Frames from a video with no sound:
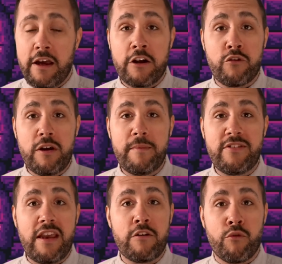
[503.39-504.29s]

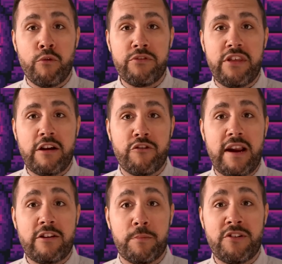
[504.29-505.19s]
Agreements and rules they
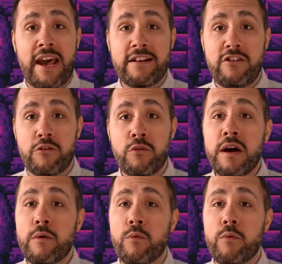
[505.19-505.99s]
create to protect you